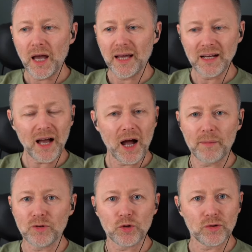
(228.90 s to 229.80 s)
And that
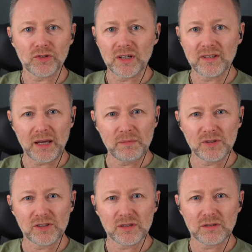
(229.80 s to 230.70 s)
happened 2 or 3
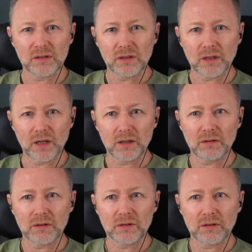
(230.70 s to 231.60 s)
times, and
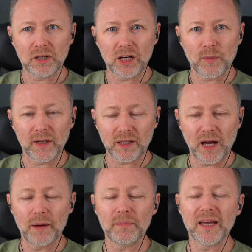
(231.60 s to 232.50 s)
Craig went like
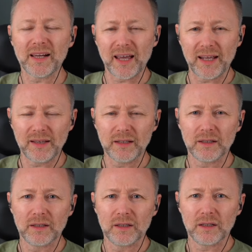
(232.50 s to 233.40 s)
that, me again.
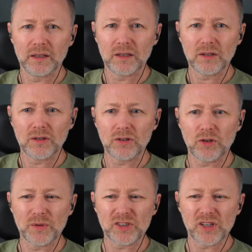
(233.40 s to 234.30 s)
You
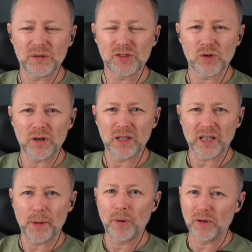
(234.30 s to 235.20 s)
know, he was sort of
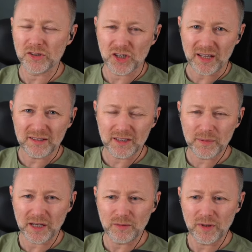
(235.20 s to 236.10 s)
like apologetic to
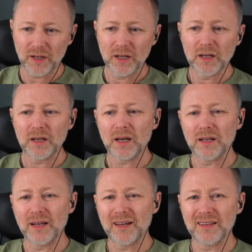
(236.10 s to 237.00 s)
begin with
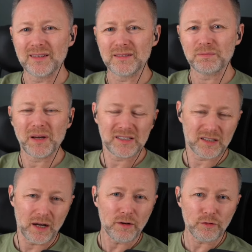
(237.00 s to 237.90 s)
and then
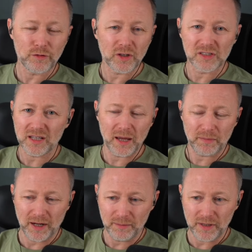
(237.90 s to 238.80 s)
pissed off because it
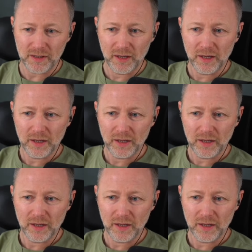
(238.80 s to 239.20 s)
kept happening.